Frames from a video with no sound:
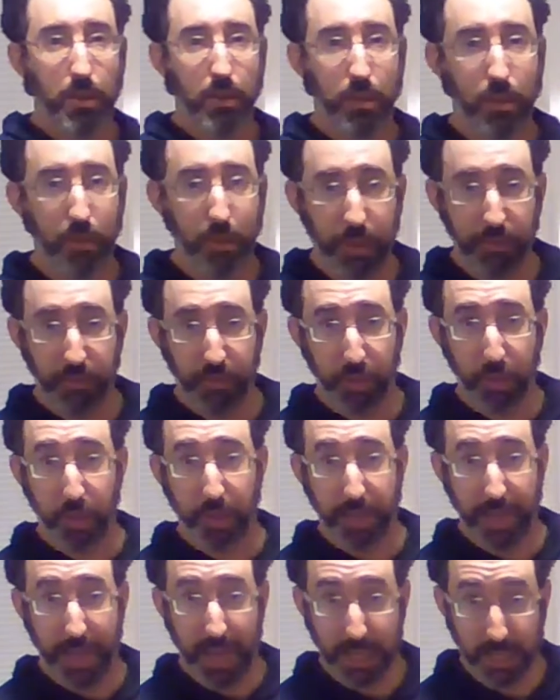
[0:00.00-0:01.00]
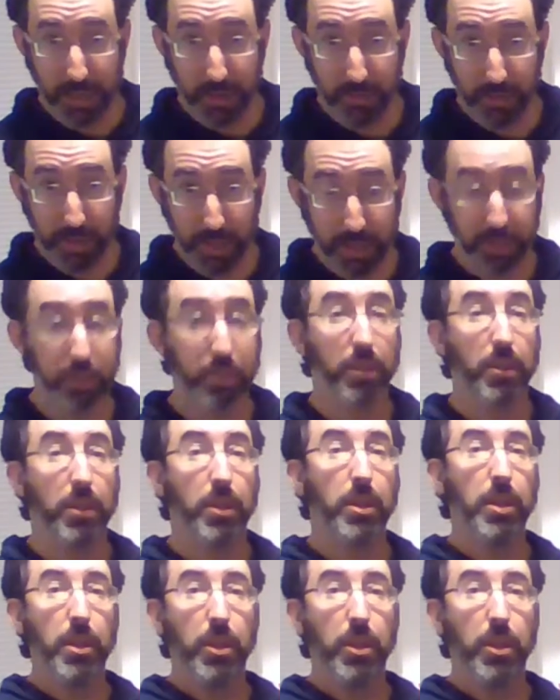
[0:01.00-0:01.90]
You don't have to cook any of this